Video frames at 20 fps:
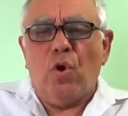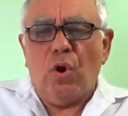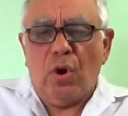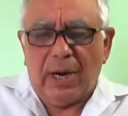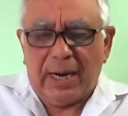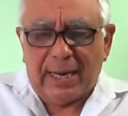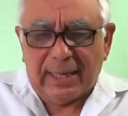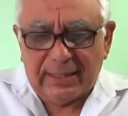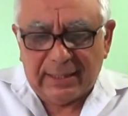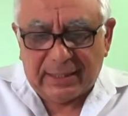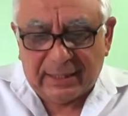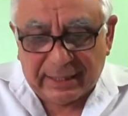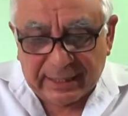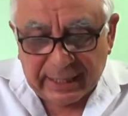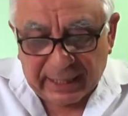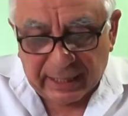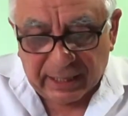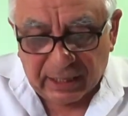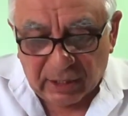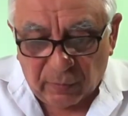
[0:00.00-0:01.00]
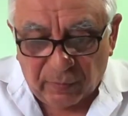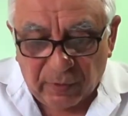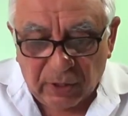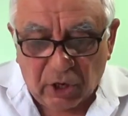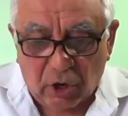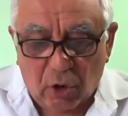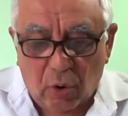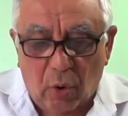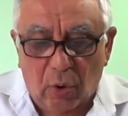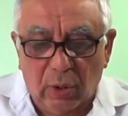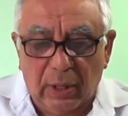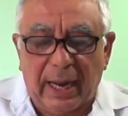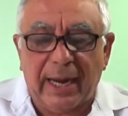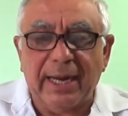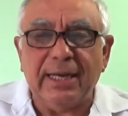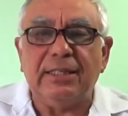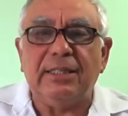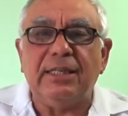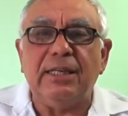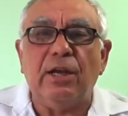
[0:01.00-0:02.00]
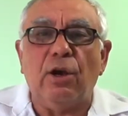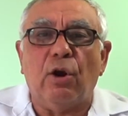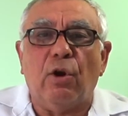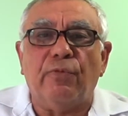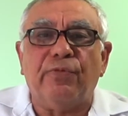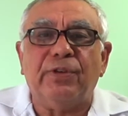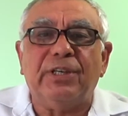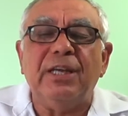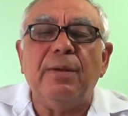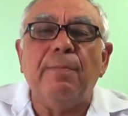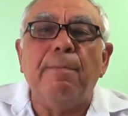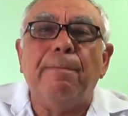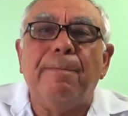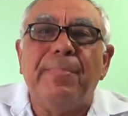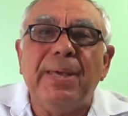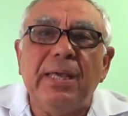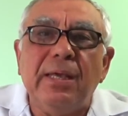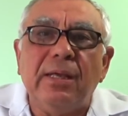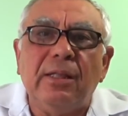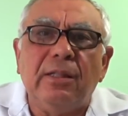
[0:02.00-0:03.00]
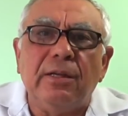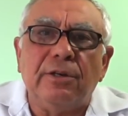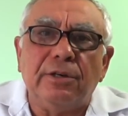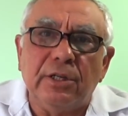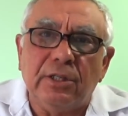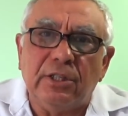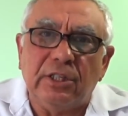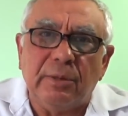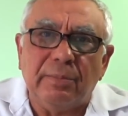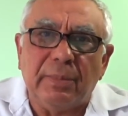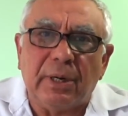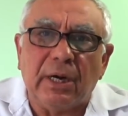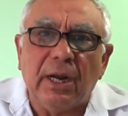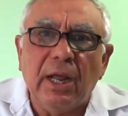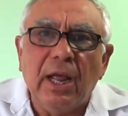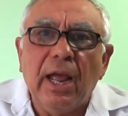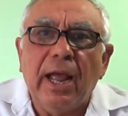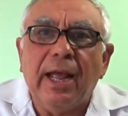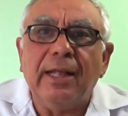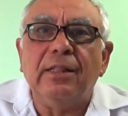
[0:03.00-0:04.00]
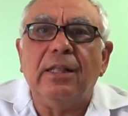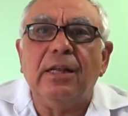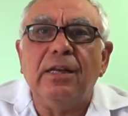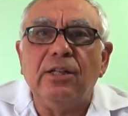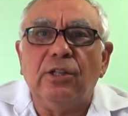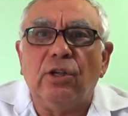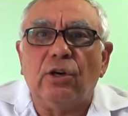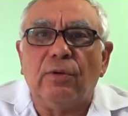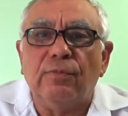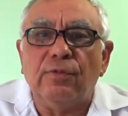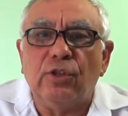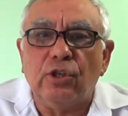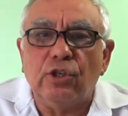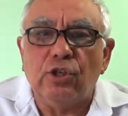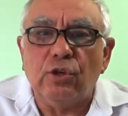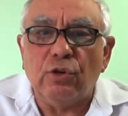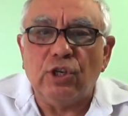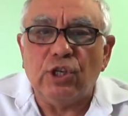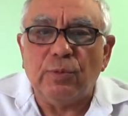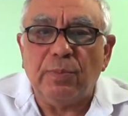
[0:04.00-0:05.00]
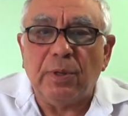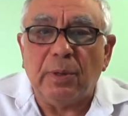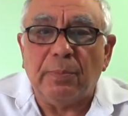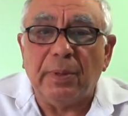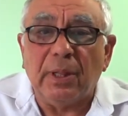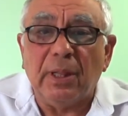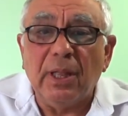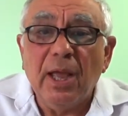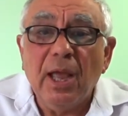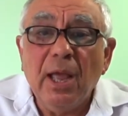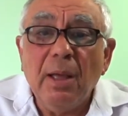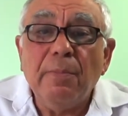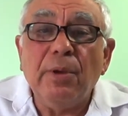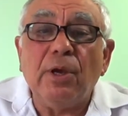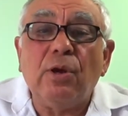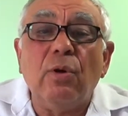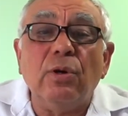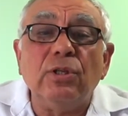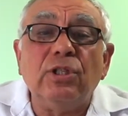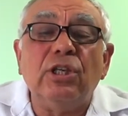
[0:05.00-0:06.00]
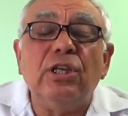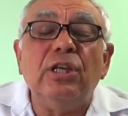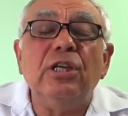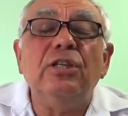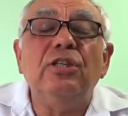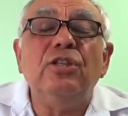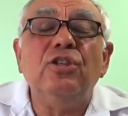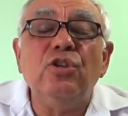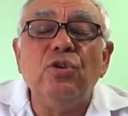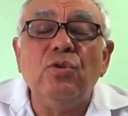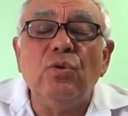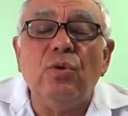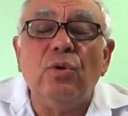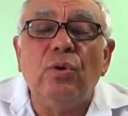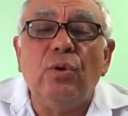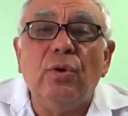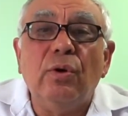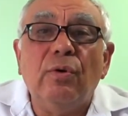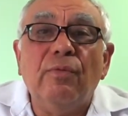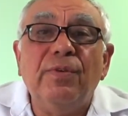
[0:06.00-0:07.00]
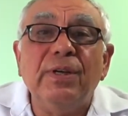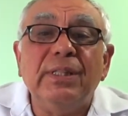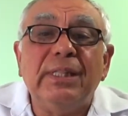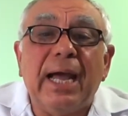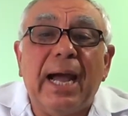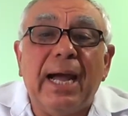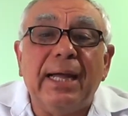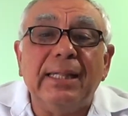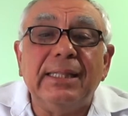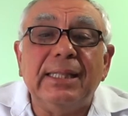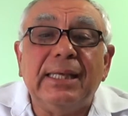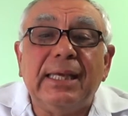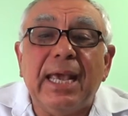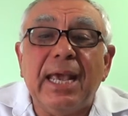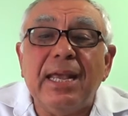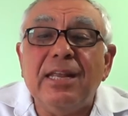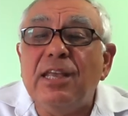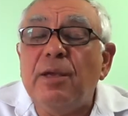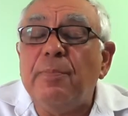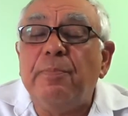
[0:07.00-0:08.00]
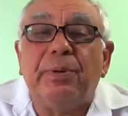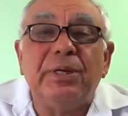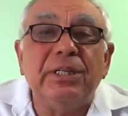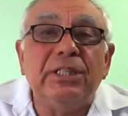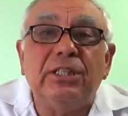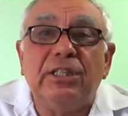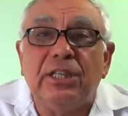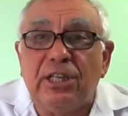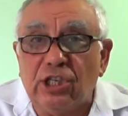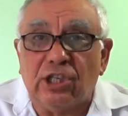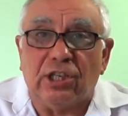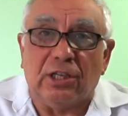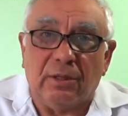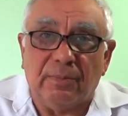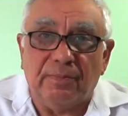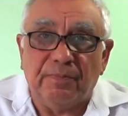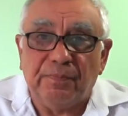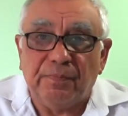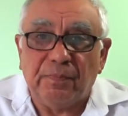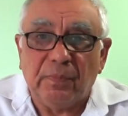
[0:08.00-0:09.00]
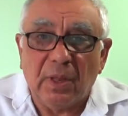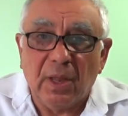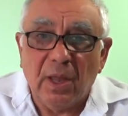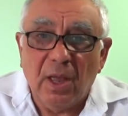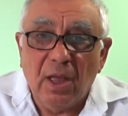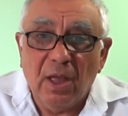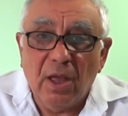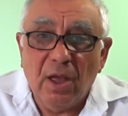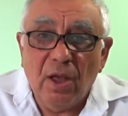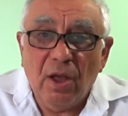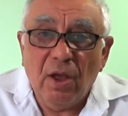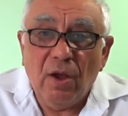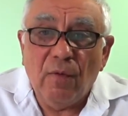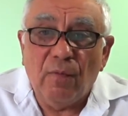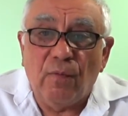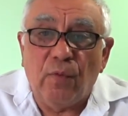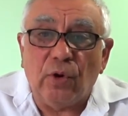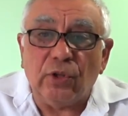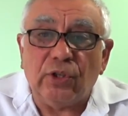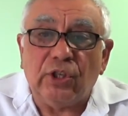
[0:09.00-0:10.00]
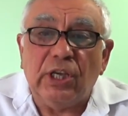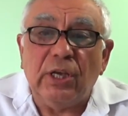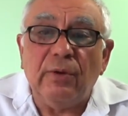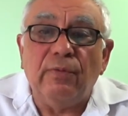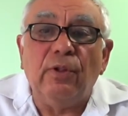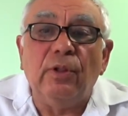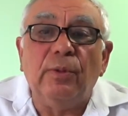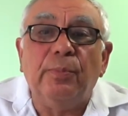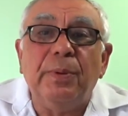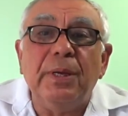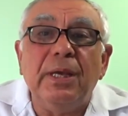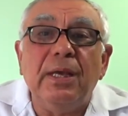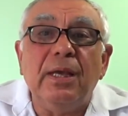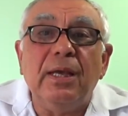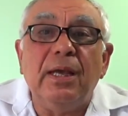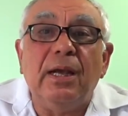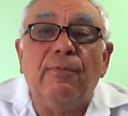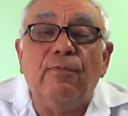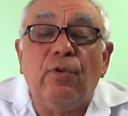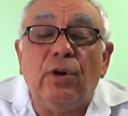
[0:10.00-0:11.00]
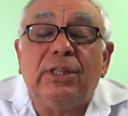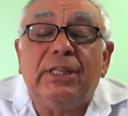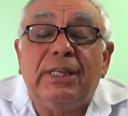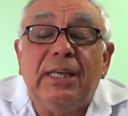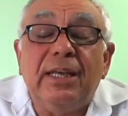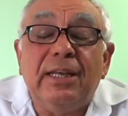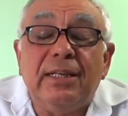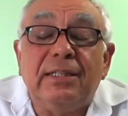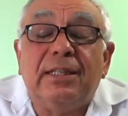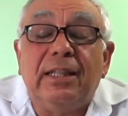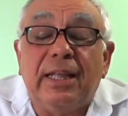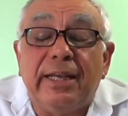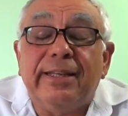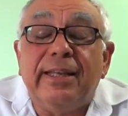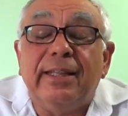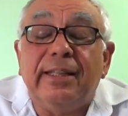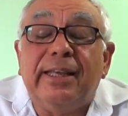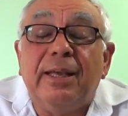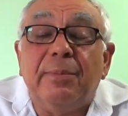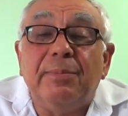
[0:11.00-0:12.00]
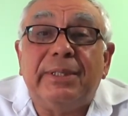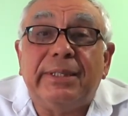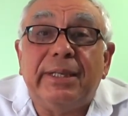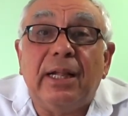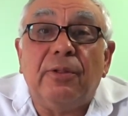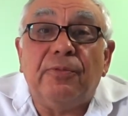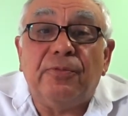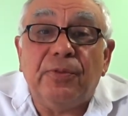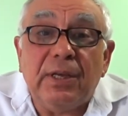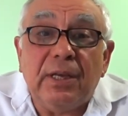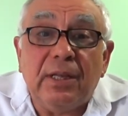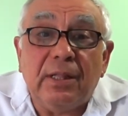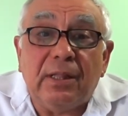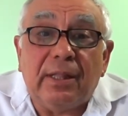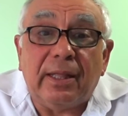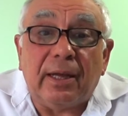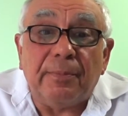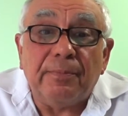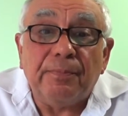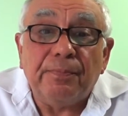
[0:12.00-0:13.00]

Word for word: concerned with the whole idea of him being the Redeemer and the leader of the Jewish people? Because he knew with uncanny precision what he will be, what he is letting himself into